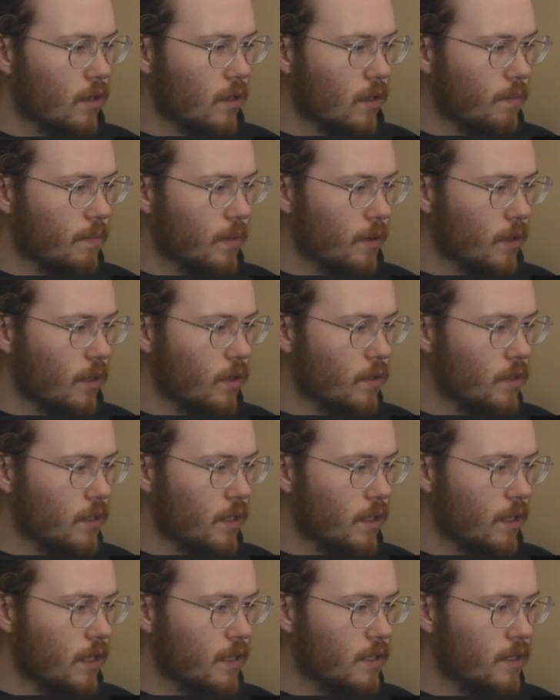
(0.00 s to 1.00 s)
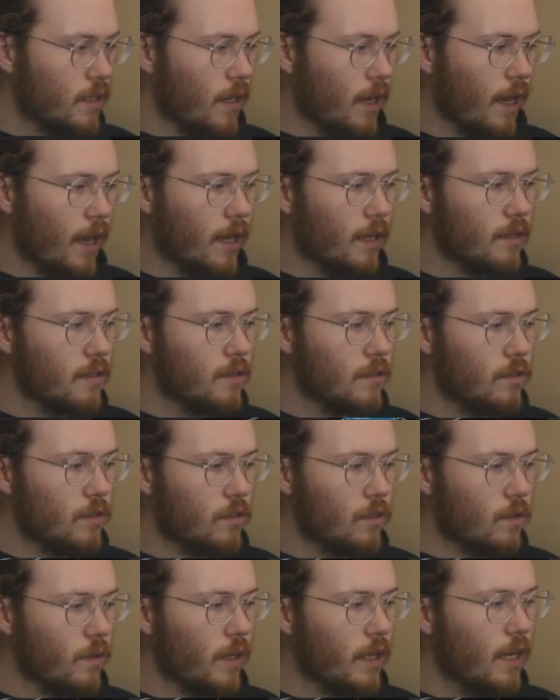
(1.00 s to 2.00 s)
goes into this and adds
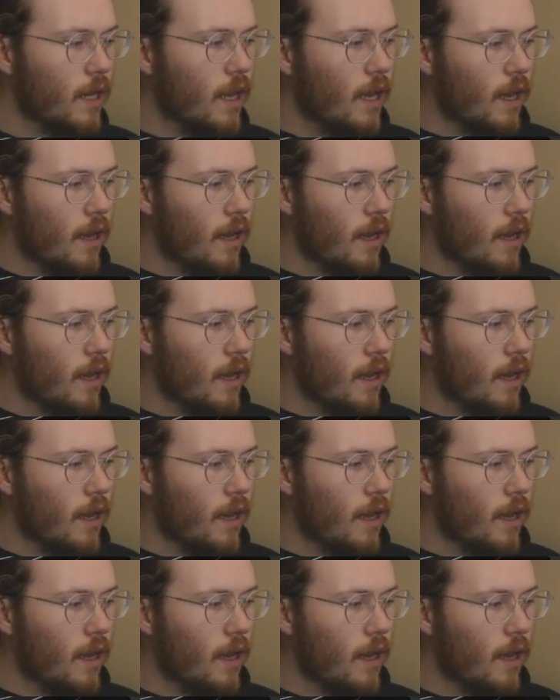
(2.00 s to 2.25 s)
to it,